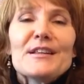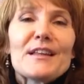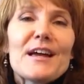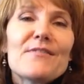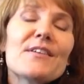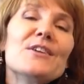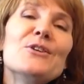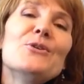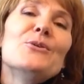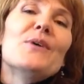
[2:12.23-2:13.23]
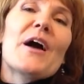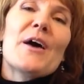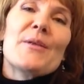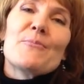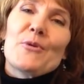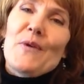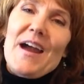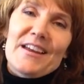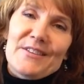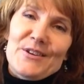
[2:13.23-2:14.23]
life in new and
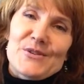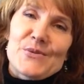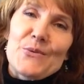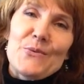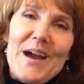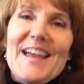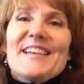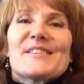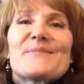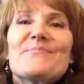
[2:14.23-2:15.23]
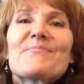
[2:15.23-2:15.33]
miraculous ways.